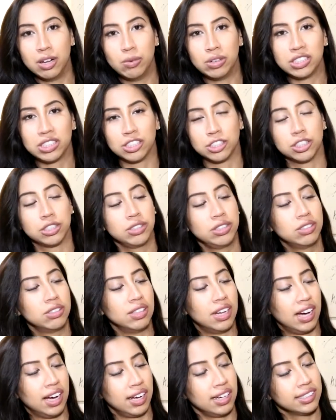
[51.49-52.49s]
which I'll show you
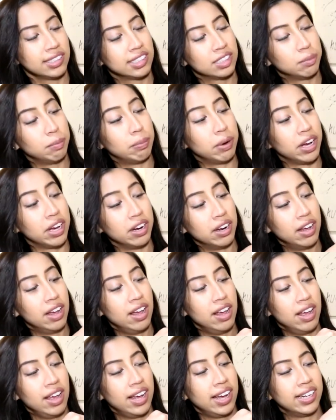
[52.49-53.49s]
last, but
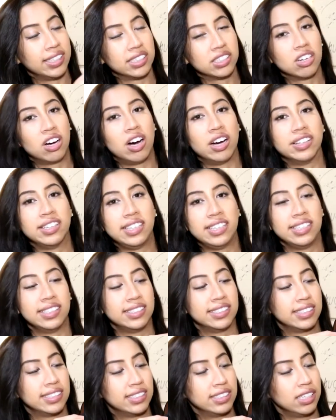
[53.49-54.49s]
it's got
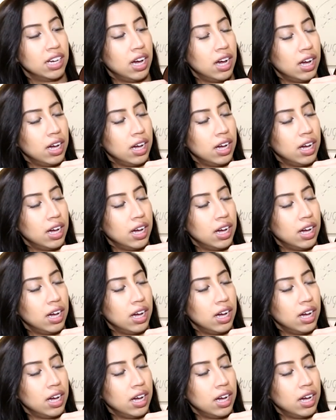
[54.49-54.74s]
these